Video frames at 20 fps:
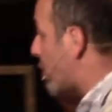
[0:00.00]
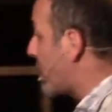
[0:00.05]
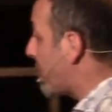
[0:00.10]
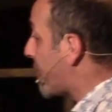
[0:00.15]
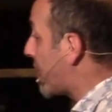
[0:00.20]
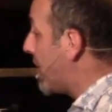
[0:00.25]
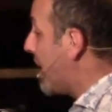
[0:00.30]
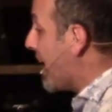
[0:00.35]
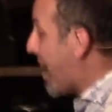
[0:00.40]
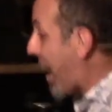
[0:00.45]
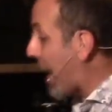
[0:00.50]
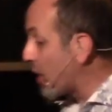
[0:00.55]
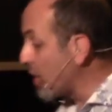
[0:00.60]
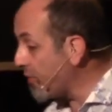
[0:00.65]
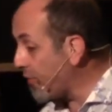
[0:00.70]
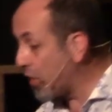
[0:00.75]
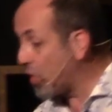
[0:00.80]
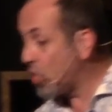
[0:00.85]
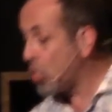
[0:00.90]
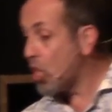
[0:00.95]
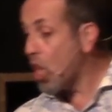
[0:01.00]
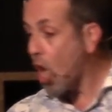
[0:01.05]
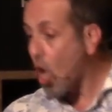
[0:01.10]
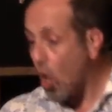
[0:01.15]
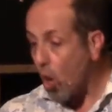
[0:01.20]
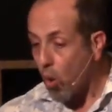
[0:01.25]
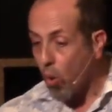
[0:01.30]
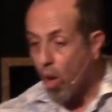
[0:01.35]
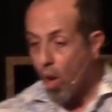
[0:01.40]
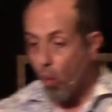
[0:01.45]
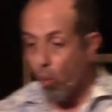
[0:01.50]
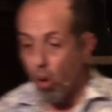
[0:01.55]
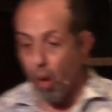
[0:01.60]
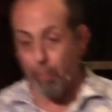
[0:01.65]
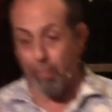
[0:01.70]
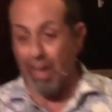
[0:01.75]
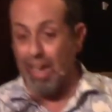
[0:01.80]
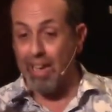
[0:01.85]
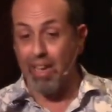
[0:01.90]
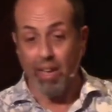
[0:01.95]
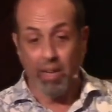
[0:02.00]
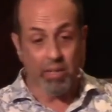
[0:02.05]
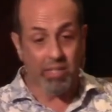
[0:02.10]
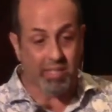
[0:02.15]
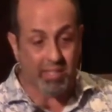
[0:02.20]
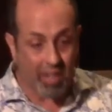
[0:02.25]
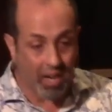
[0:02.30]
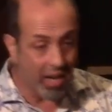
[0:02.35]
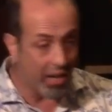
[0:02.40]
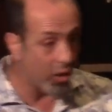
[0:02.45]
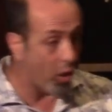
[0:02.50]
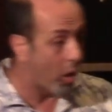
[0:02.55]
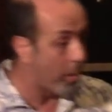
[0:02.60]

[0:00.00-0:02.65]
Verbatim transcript: even, I don't even know what my son or